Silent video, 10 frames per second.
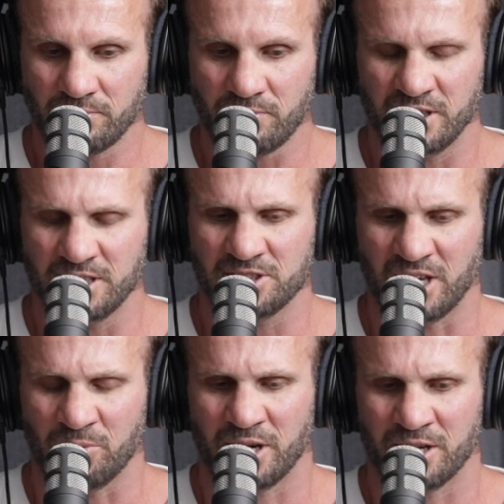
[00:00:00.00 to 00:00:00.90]
this
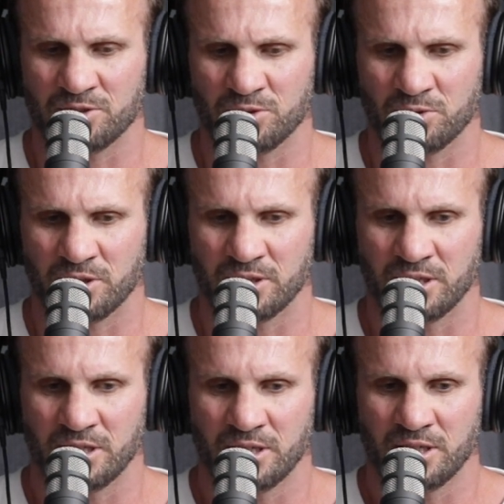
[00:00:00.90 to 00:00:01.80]
seminar tour
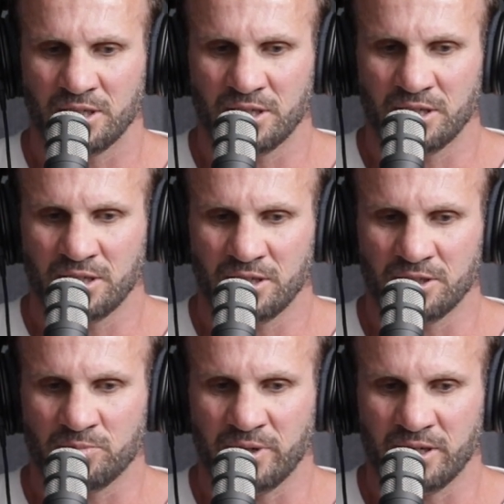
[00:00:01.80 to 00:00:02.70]

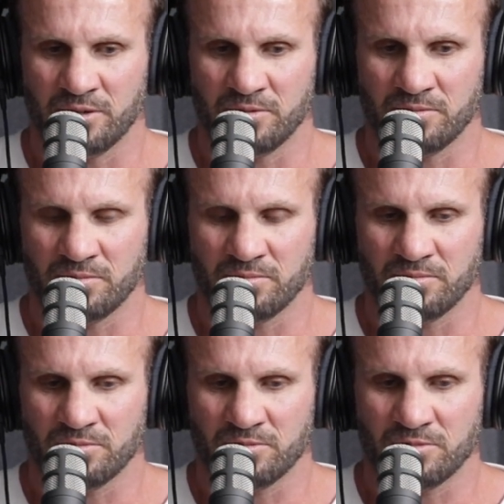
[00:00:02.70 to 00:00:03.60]
has been
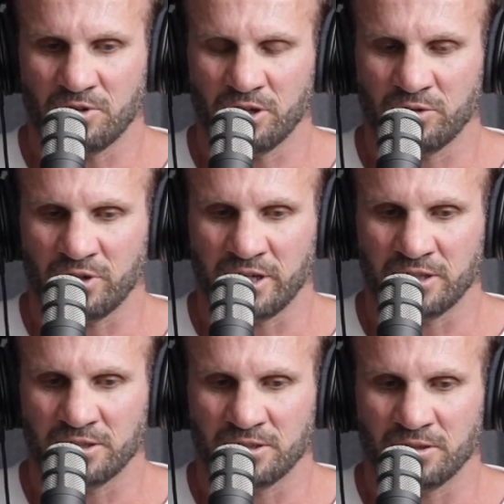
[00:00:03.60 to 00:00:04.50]
kind of like a